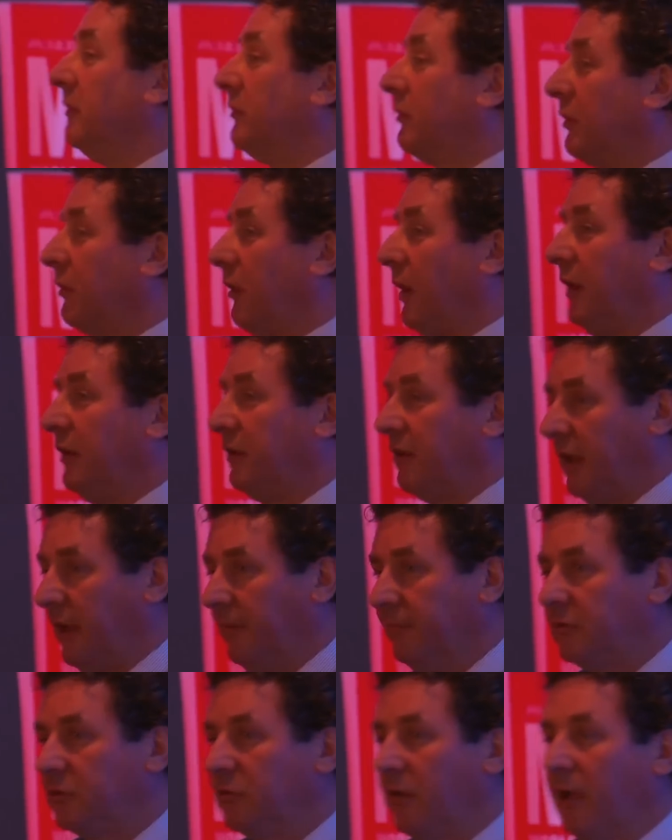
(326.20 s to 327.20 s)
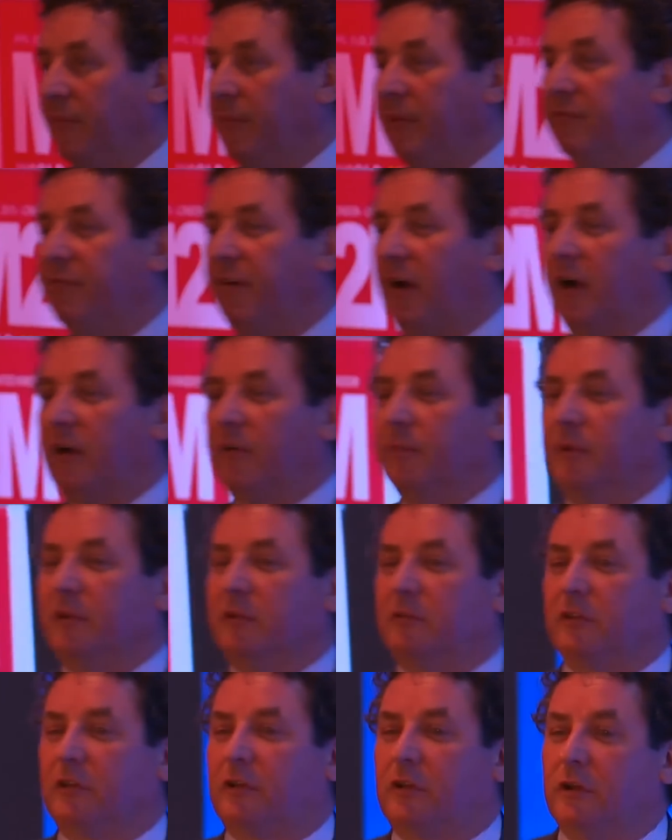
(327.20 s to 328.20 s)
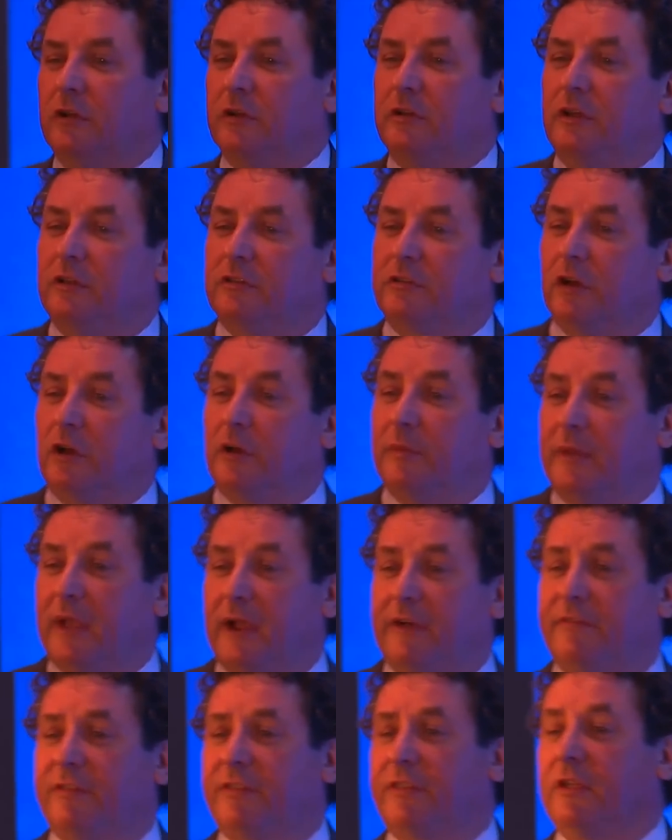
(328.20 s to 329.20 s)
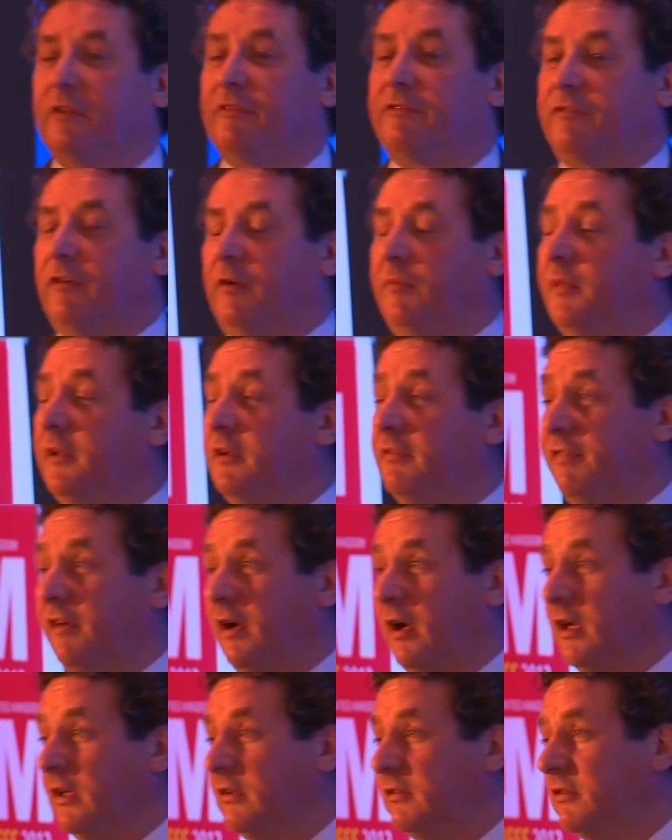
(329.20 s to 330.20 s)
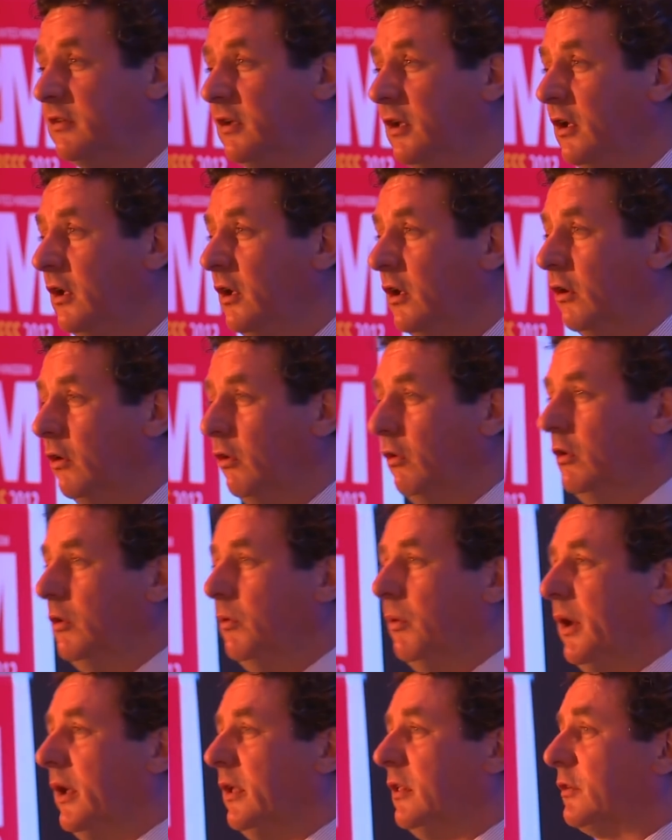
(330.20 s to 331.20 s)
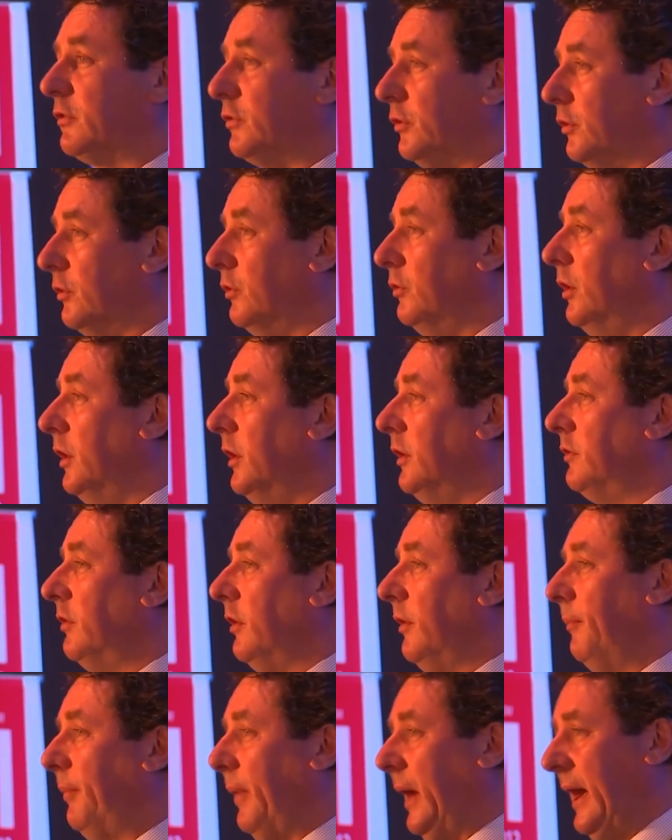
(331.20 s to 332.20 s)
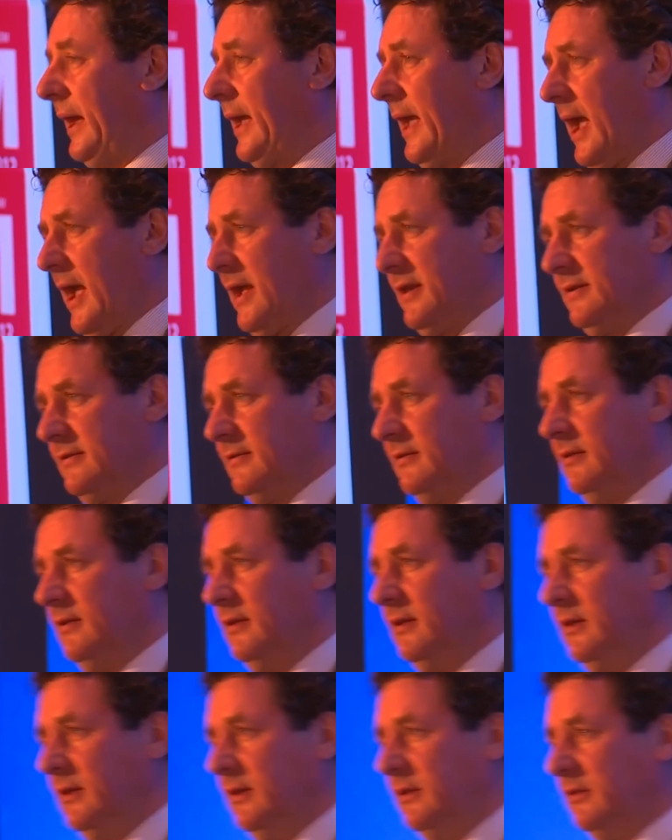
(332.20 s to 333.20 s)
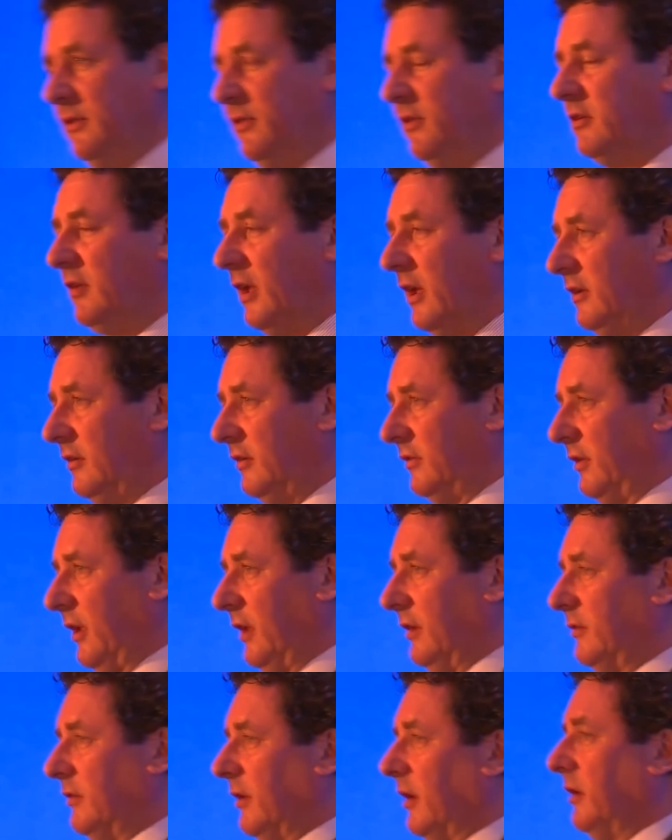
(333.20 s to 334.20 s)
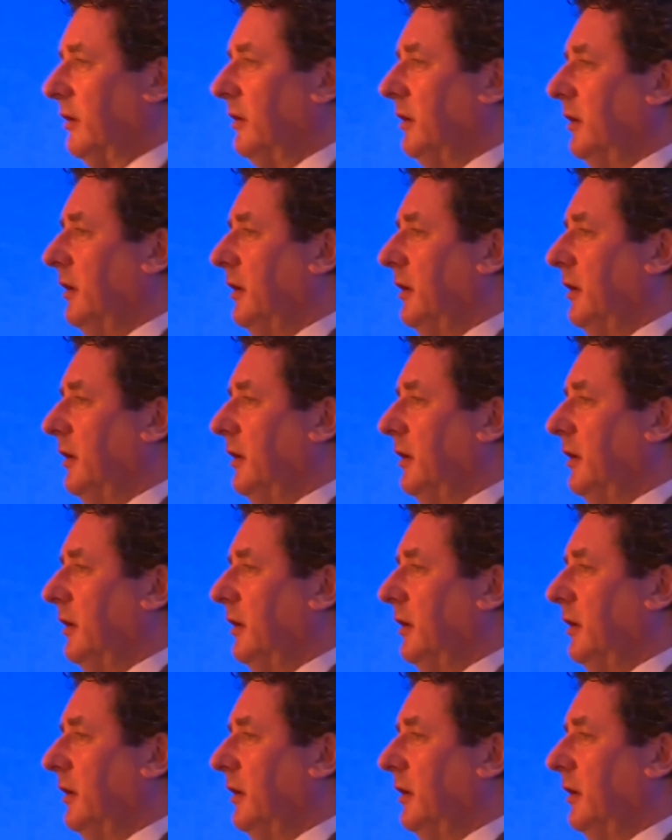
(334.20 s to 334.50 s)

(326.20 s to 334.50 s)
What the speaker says: integrated M2M environment, security has got to be everything from the device all the way through to the back end, to the data center.